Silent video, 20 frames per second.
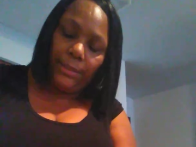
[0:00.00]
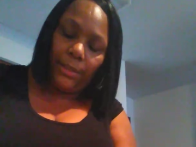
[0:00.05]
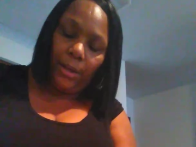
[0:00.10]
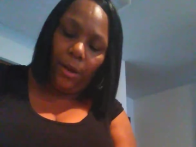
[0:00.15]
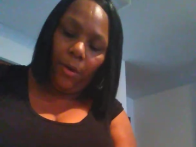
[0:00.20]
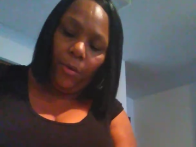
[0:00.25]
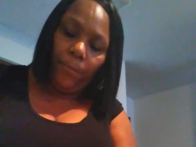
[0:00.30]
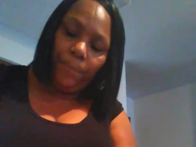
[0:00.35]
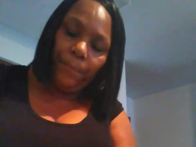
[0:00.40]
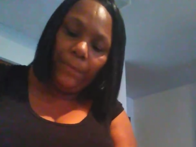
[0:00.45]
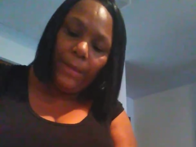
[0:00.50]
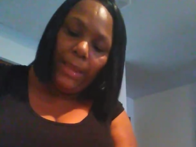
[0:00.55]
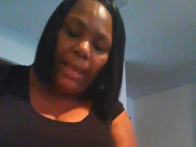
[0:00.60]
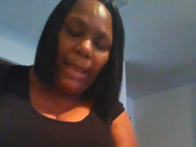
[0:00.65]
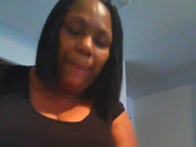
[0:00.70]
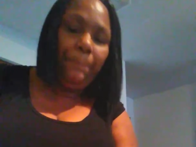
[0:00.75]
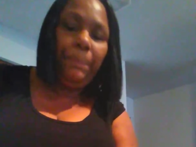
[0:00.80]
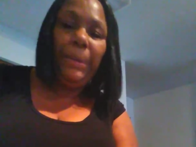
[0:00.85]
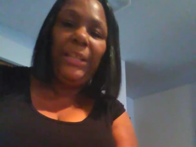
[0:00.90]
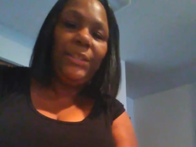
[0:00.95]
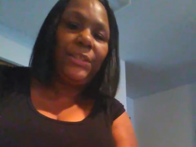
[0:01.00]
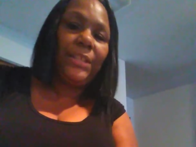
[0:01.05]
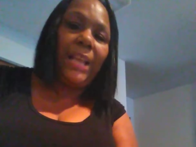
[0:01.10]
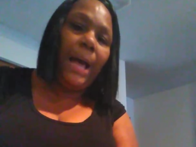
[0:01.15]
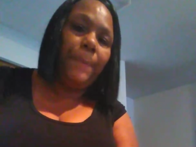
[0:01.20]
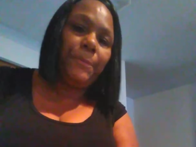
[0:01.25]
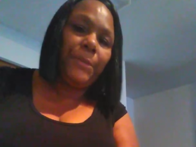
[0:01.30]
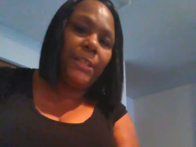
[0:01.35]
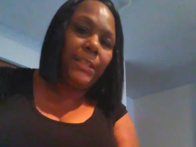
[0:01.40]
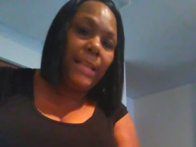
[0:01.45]
So, and peach
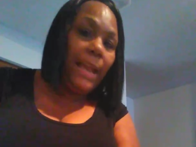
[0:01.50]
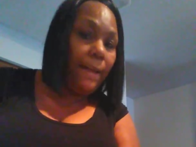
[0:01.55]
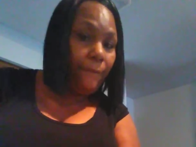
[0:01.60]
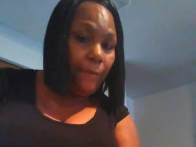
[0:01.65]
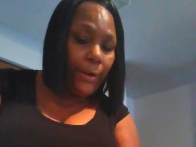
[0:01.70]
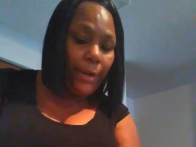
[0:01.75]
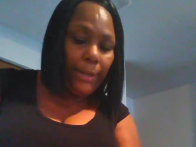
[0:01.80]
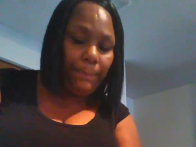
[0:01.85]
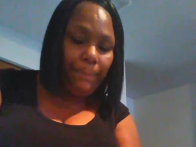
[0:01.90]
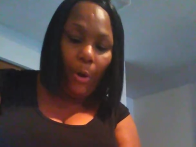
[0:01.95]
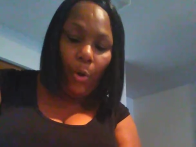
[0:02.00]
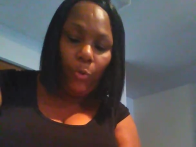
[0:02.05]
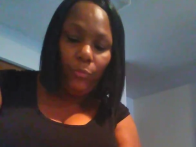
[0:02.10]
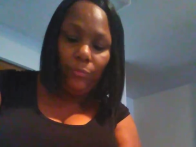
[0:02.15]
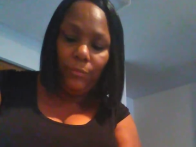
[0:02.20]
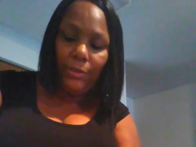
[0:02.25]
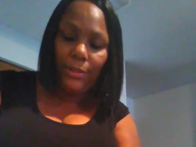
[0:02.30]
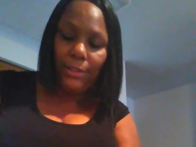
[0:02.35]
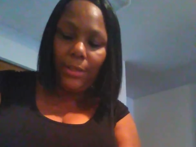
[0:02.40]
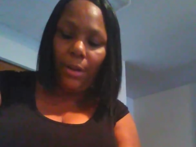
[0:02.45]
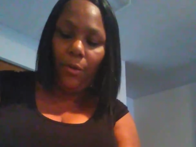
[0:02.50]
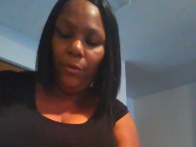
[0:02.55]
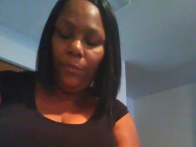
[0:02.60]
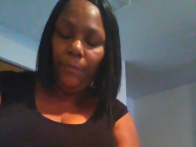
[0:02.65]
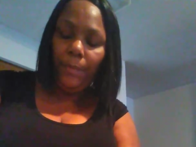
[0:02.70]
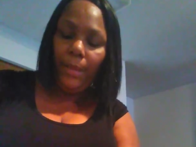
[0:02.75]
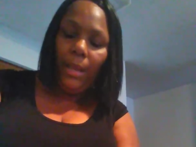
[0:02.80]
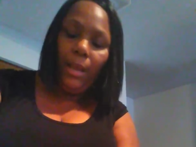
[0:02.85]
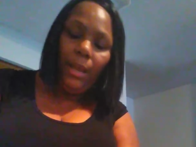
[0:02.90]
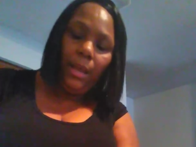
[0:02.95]
schnapps is not very potent, so
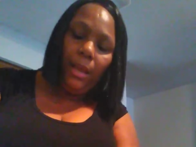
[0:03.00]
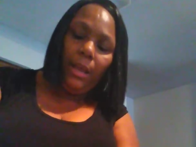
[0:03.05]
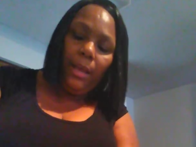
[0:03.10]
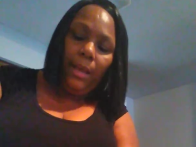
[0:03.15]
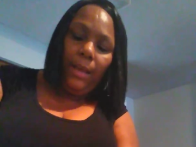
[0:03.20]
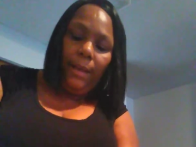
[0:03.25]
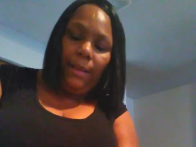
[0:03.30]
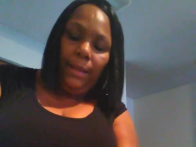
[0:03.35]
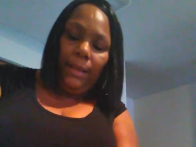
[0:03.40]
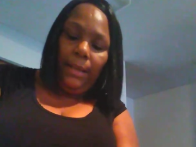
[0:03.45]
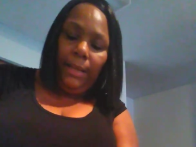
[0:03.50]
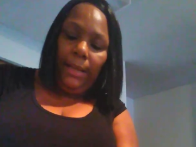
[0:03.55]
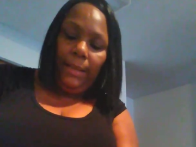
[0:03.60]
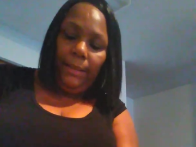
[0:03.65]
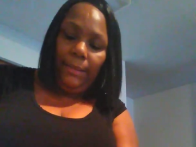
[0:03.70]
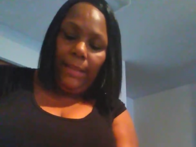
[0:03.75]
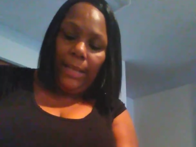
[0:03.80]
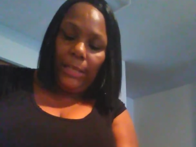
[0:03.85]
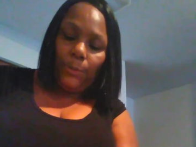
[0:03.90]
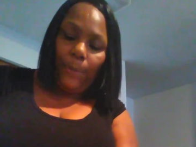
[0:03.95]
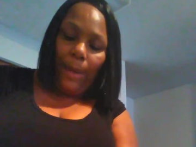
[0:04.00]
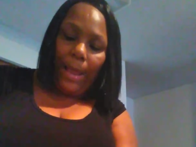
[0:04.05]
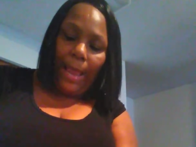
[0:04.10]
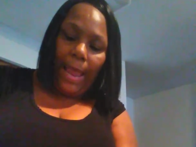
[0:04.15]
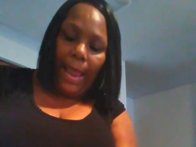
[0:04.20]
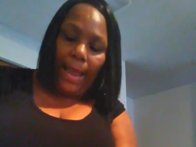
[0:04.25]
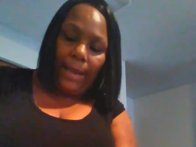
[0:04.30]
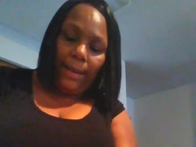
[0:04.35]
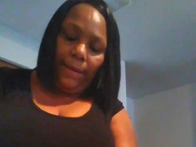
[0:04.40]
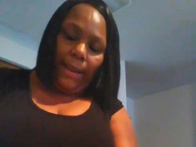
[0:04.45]
that's why I
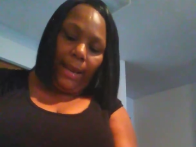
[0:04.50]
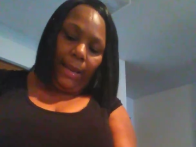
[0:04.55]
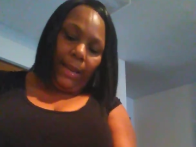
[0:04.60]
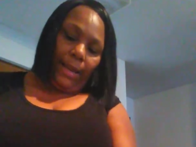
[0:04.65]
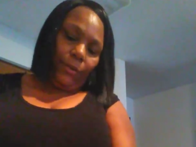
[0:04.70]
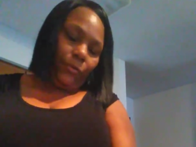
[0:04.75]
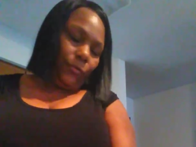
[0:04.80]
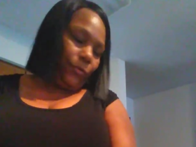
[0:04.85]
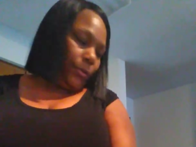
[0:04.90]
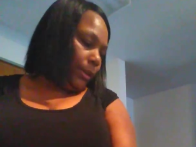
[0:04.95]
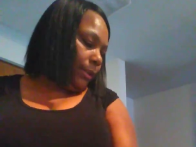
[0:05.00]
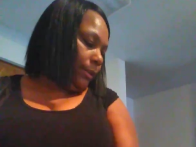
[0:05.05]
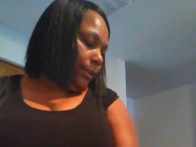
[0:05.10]
added that extra.